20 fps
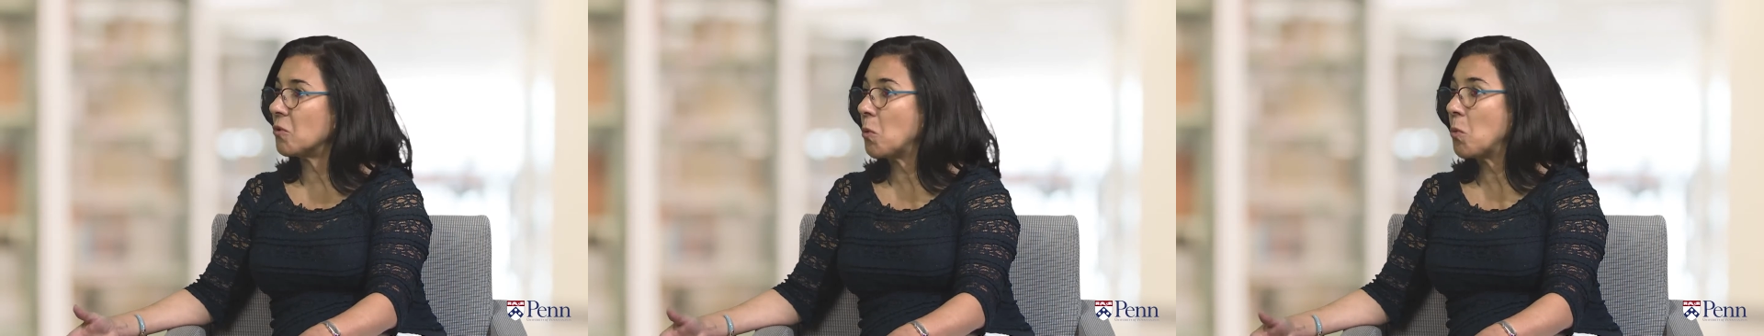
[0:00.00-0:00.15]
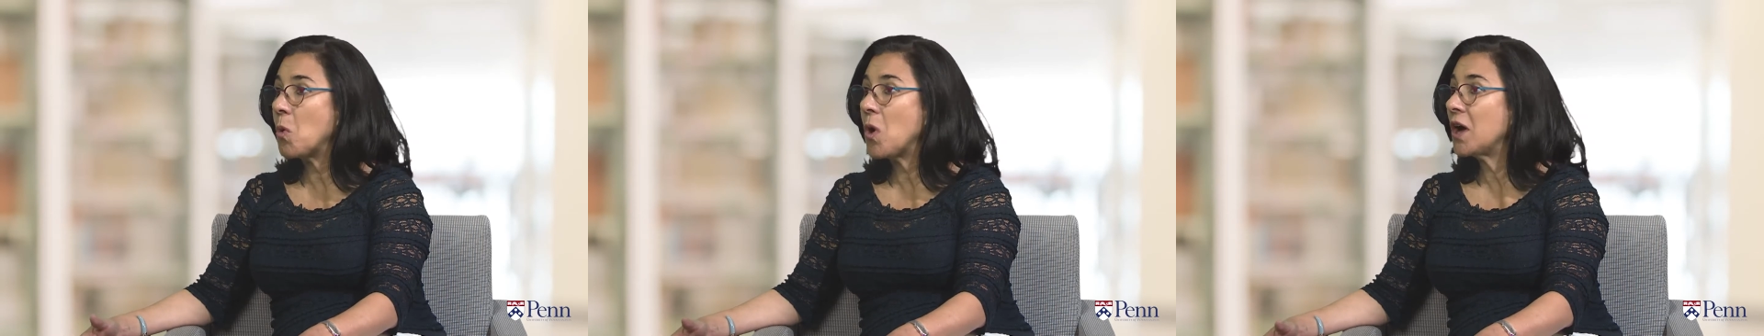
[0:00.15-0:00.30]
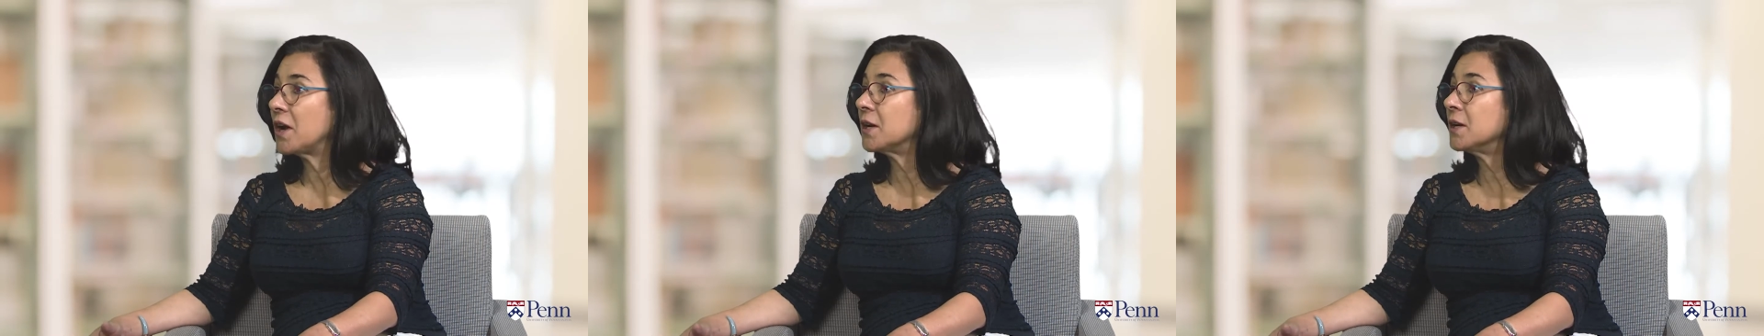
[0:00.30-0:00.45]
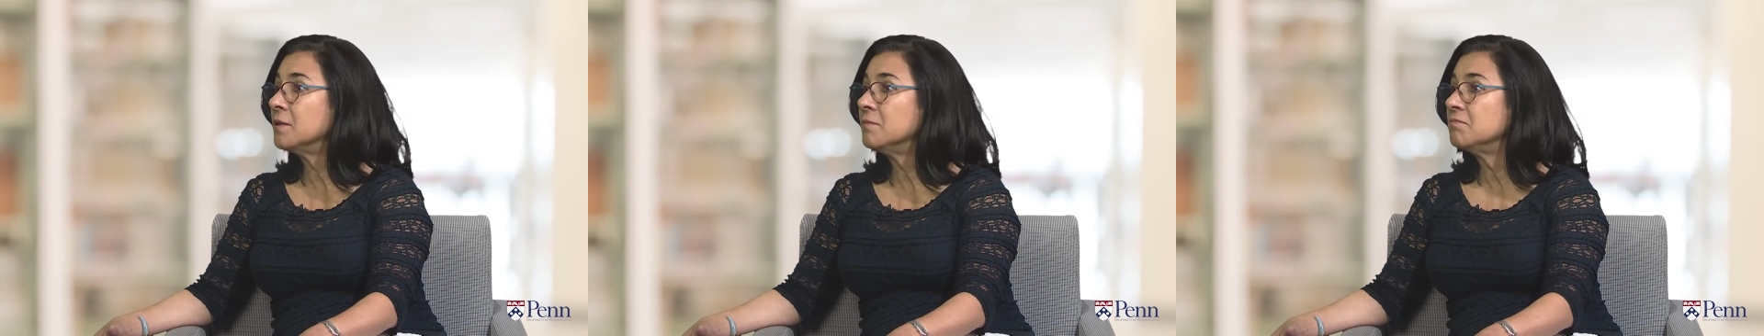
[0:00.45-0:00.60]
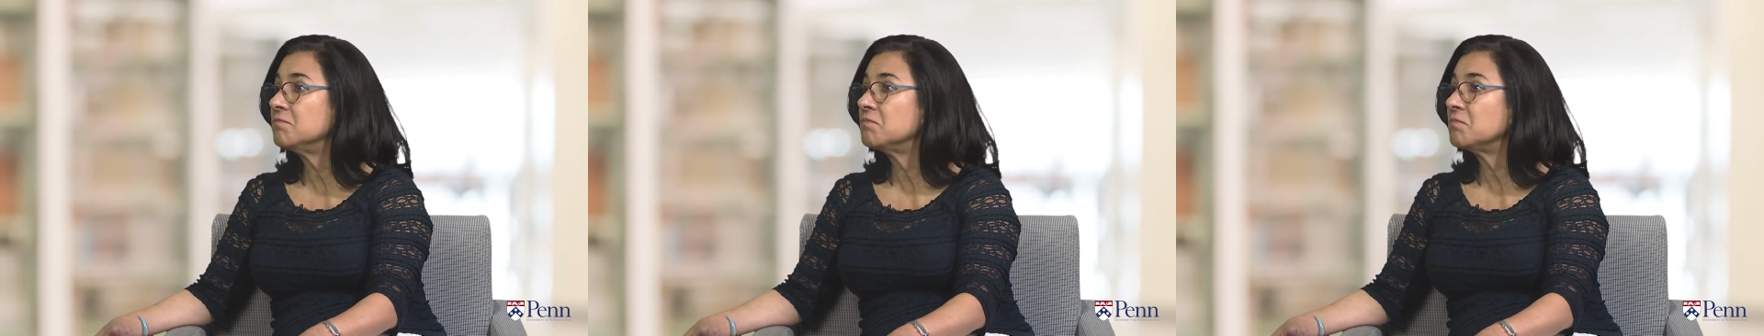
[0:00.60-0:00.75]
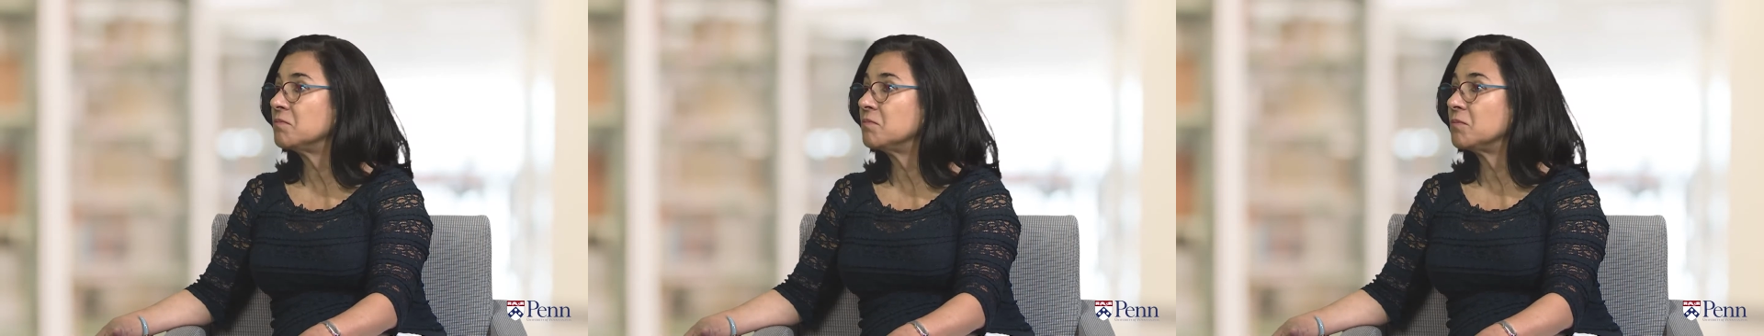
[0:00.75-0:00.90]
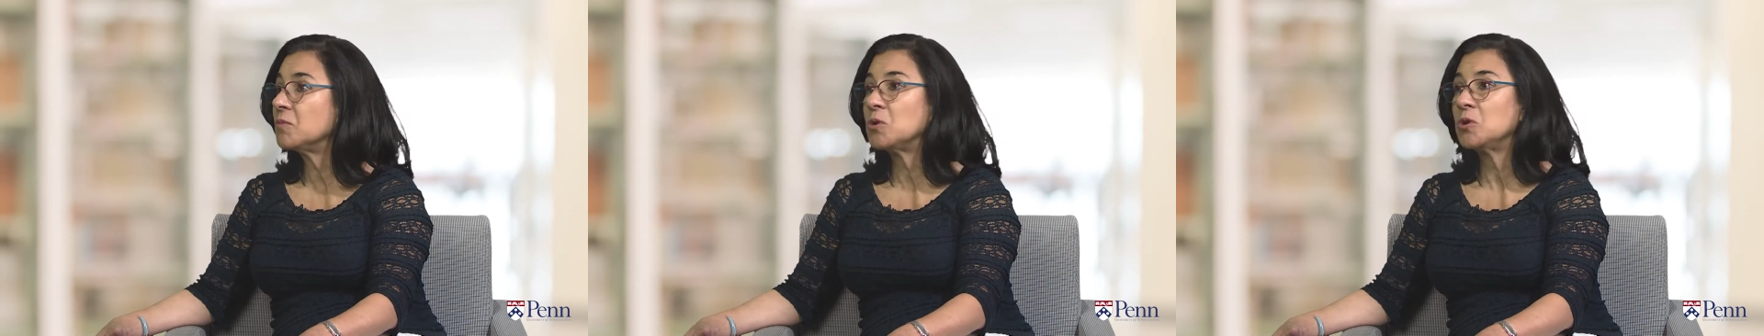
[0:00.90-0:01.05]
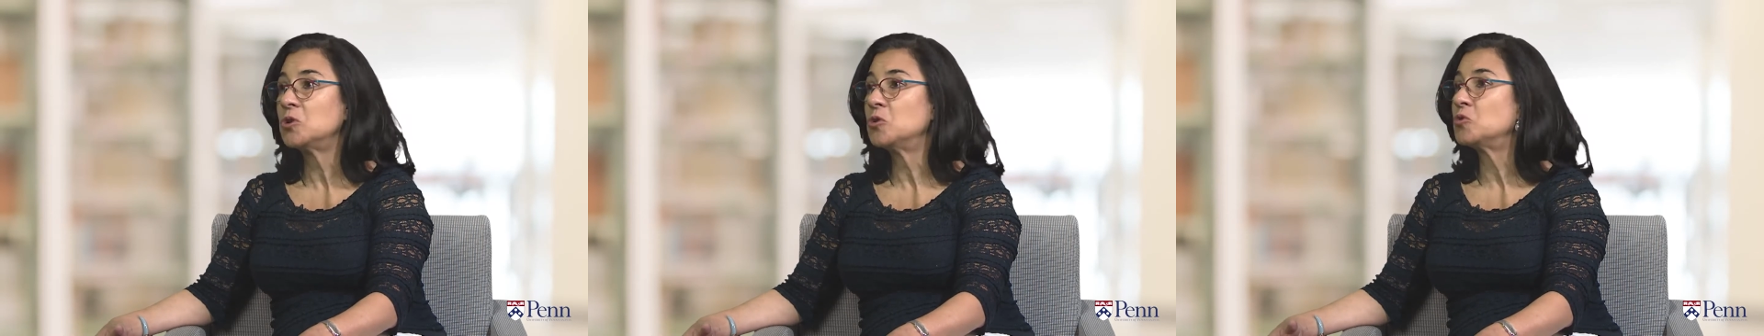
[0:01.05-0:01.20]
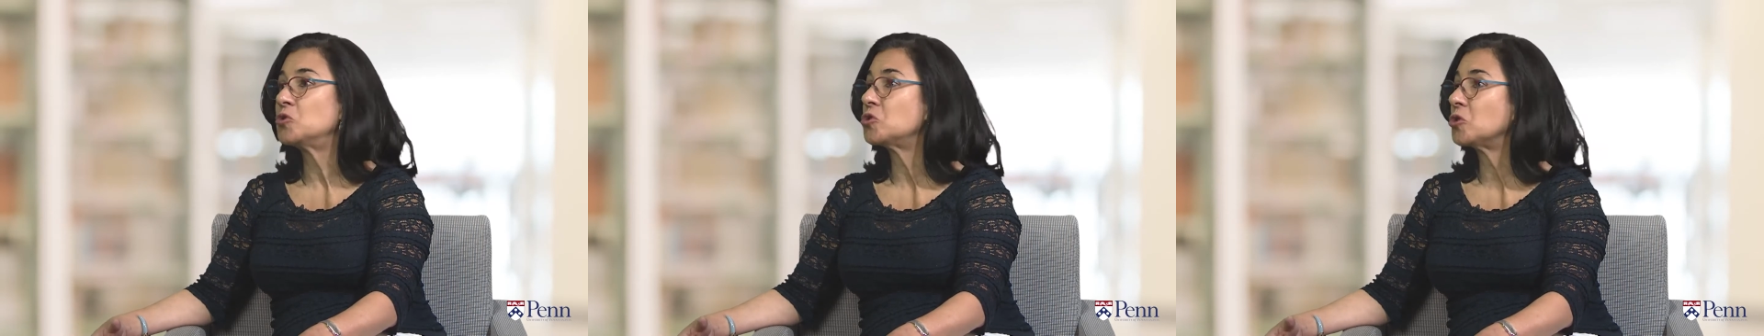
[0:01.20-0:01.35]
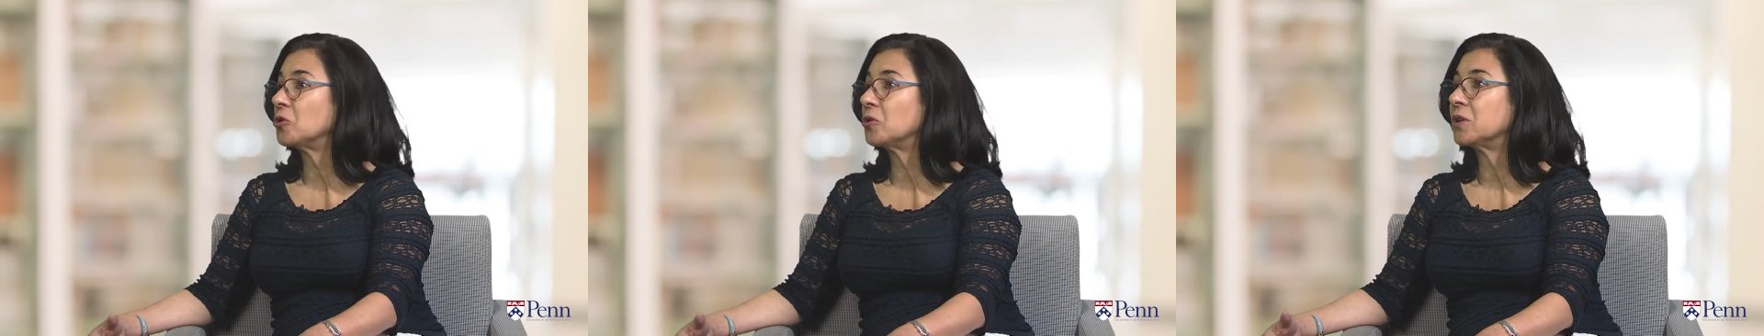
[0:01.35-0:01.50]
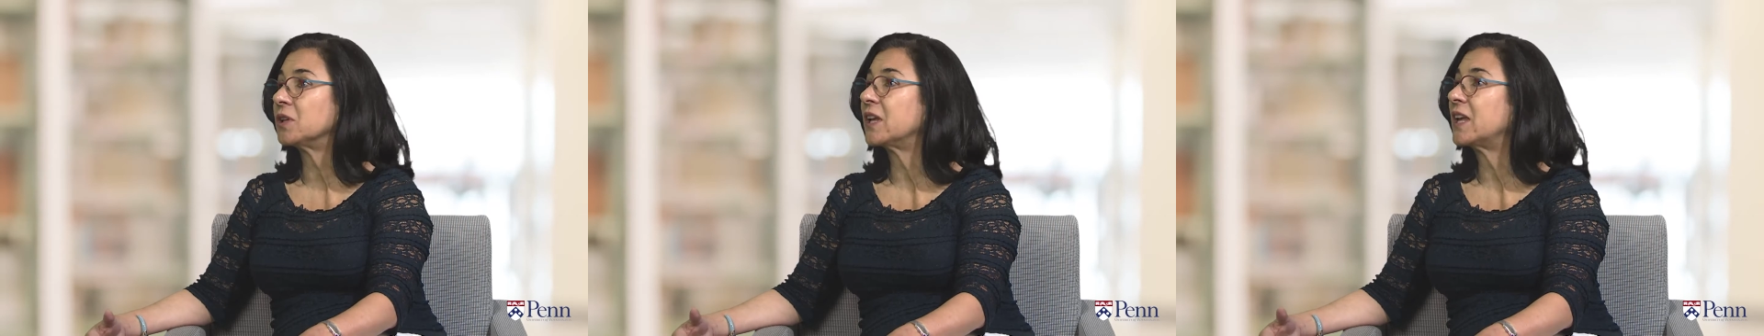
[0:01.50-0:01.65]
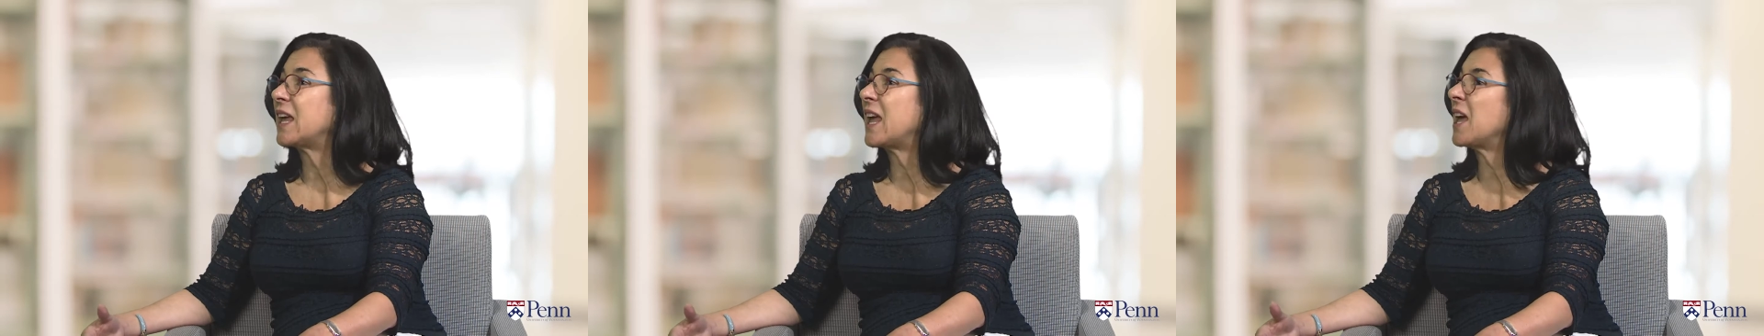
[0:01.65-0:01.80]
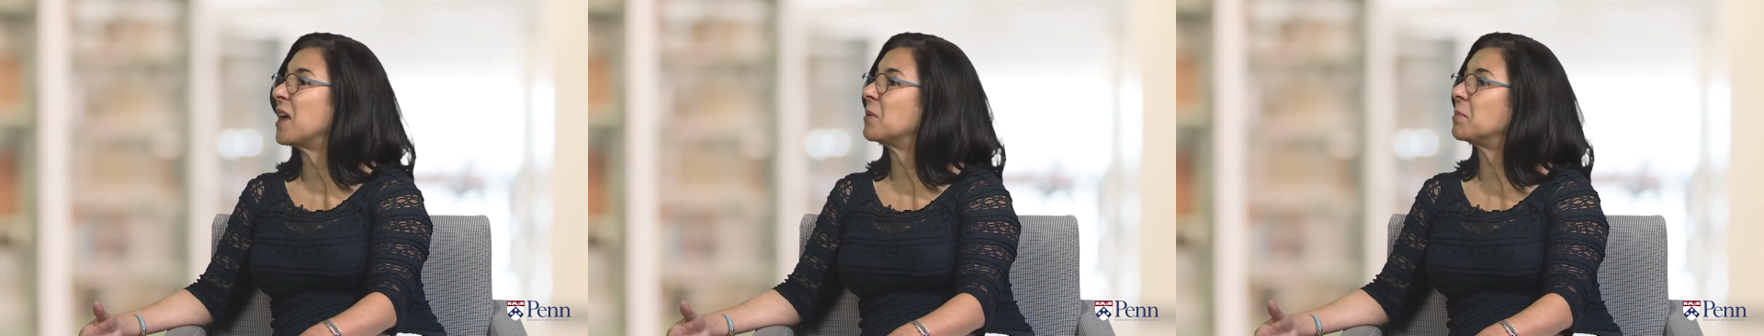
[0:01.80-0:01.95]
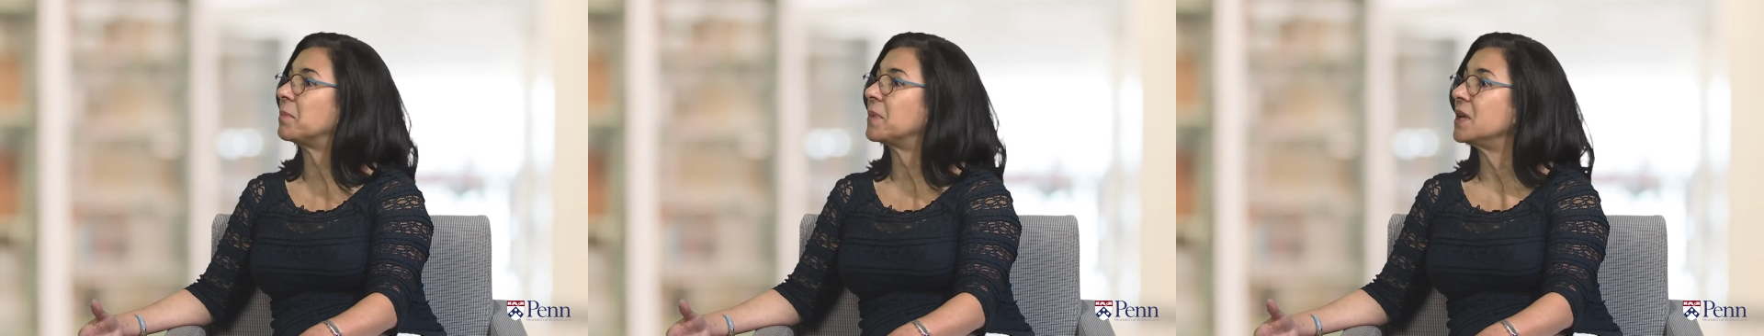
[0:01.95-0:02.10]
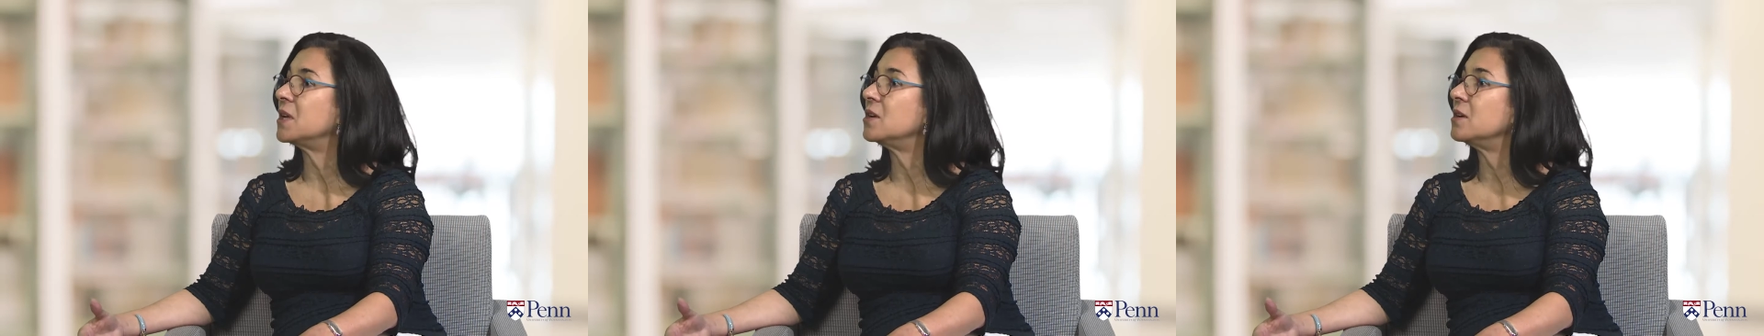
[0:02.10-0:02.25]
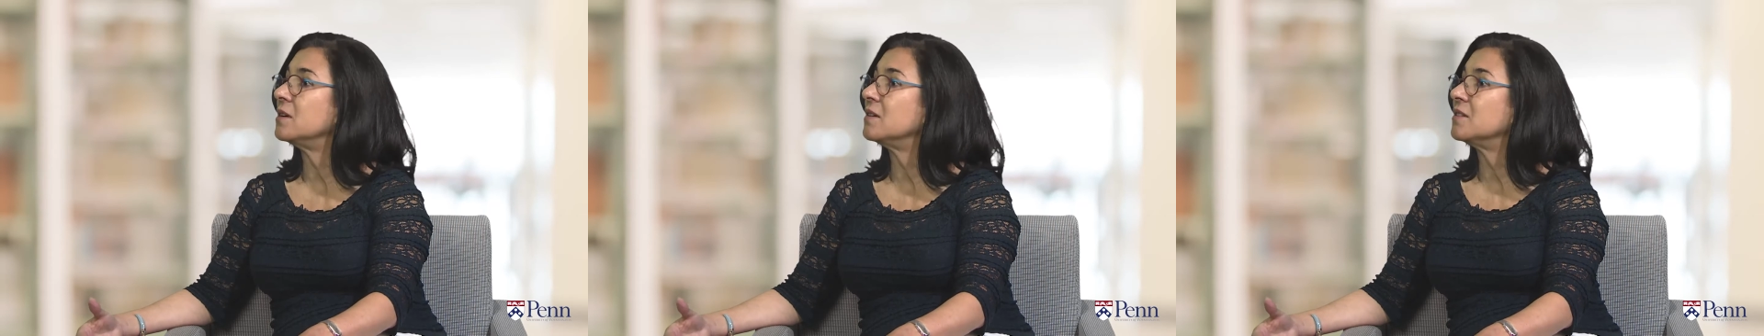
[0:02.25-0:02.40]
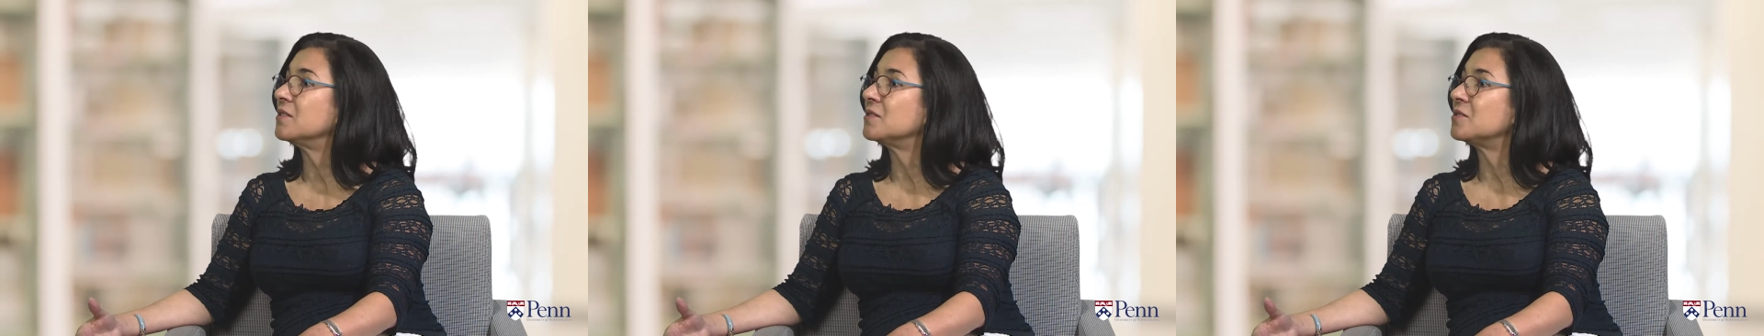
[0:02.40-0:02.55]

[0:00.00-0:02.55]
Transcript: One, you certainly can't be